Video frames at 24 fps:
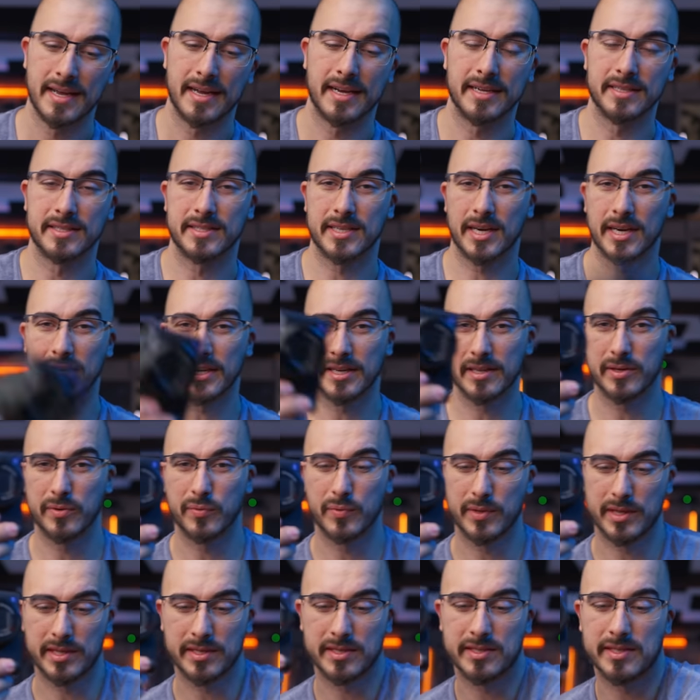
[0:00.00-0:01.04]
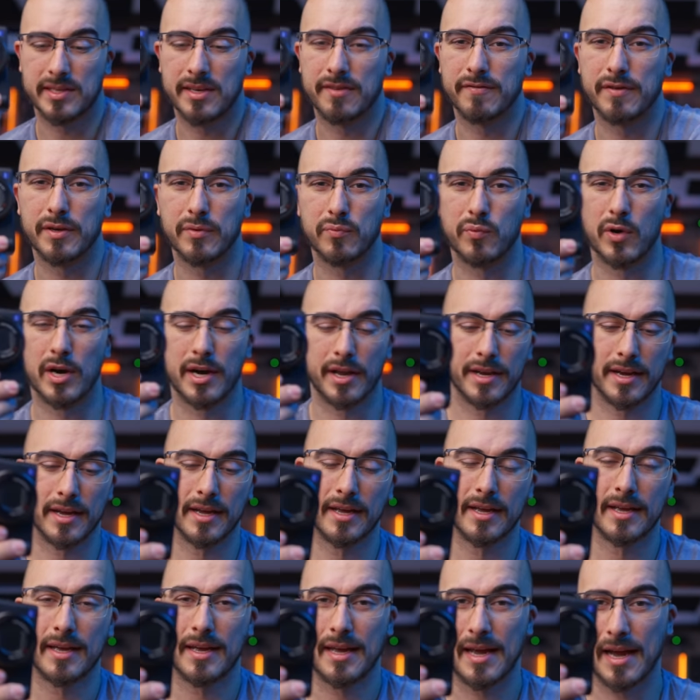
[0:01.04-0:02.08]
entirely with the CV1
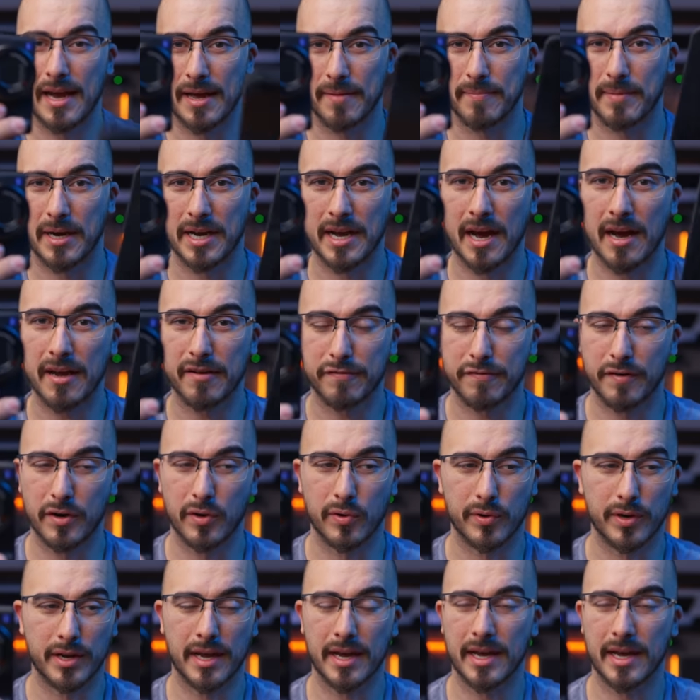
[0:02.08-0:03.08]
and my iPhone.